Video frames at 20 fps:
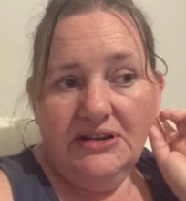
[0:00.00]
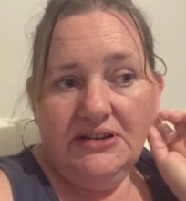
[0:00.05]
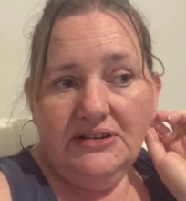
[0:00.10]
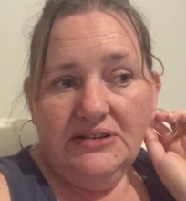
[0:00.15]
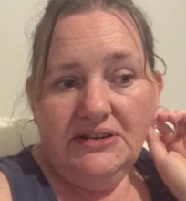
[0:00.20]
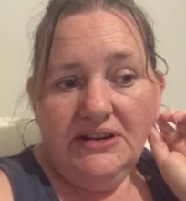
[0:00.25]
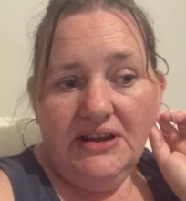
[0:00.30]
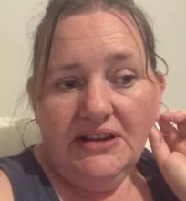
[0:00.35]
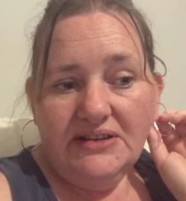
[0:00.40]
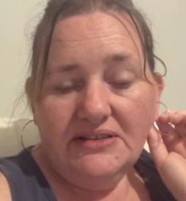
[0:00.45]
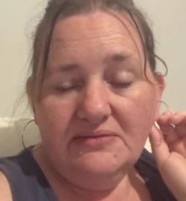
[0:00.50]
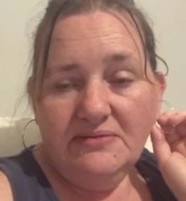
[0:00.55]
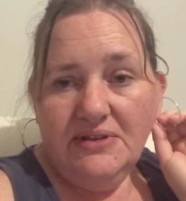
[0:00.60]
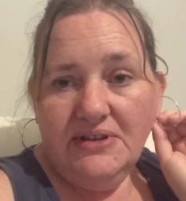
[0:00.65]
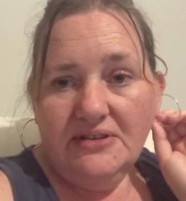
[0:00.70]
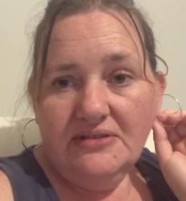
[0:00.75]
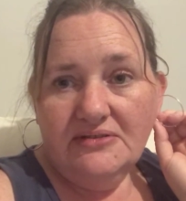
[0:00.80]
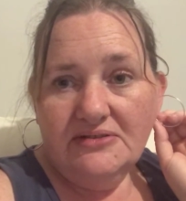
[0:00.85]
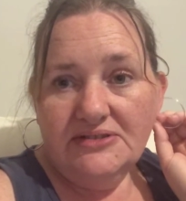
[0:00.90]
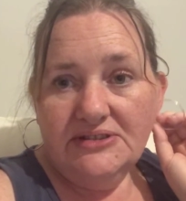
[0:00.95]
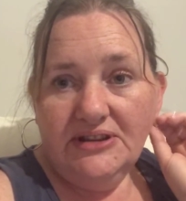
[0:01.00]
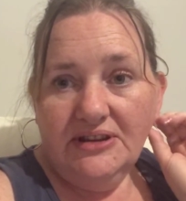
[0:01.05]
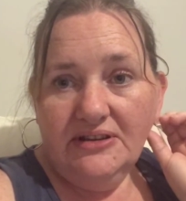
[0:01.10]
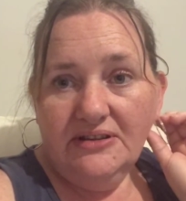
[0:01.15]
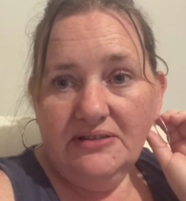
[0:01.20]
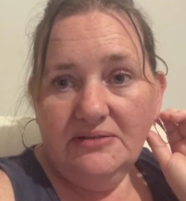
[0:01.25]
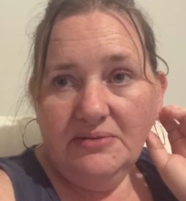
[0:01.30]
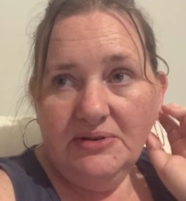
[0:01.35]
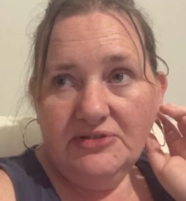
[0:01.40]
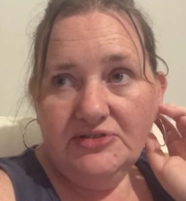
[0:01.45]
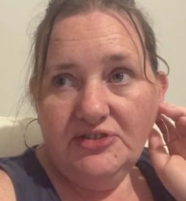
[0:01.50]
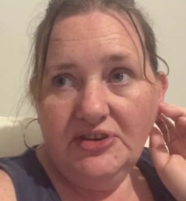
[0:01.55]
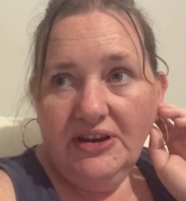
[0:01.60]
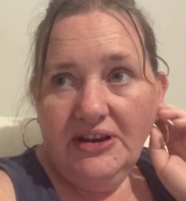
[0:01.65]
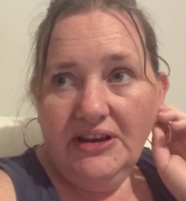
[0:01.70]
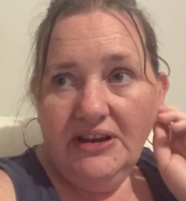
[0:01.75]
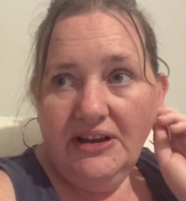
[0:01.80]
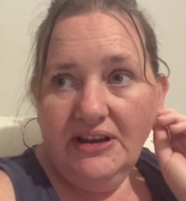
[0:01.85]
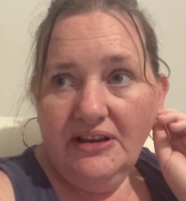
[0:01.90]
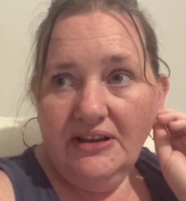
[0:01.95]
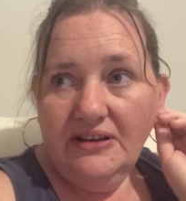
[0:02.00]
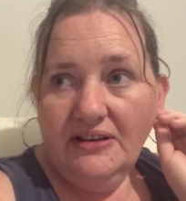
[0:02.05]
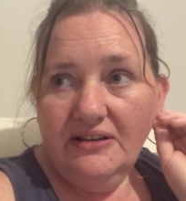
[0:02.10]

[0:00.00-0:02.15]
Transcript: next week or so, my tree.